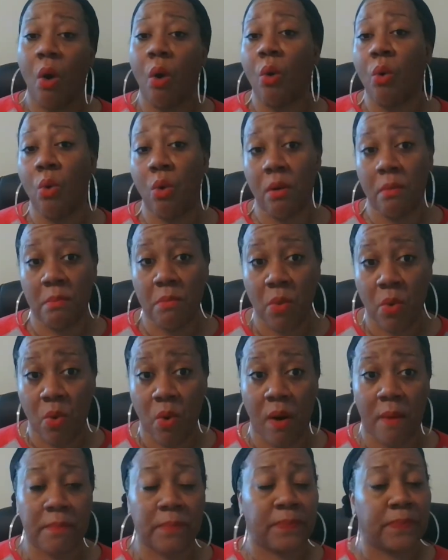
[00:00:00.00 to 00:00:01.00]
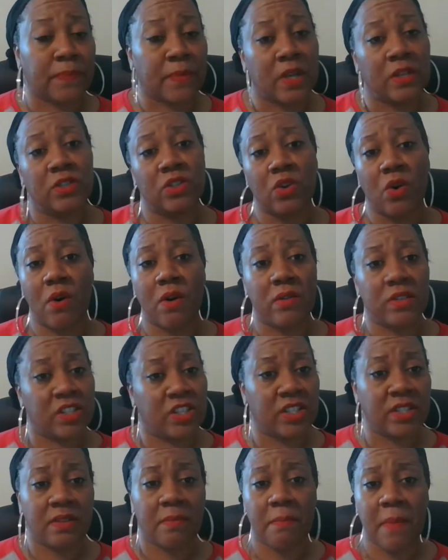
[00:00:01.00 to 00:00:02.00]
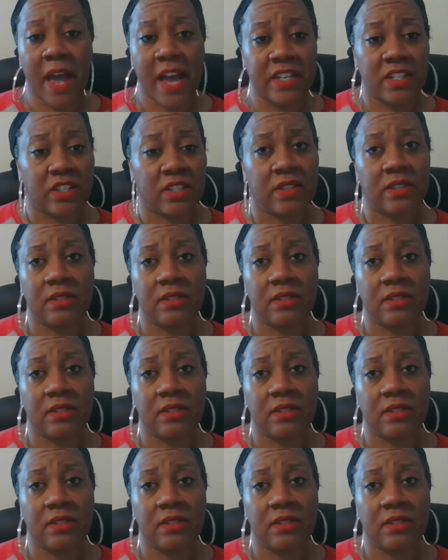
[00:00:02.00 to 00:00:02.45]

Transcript: or more. So just imagine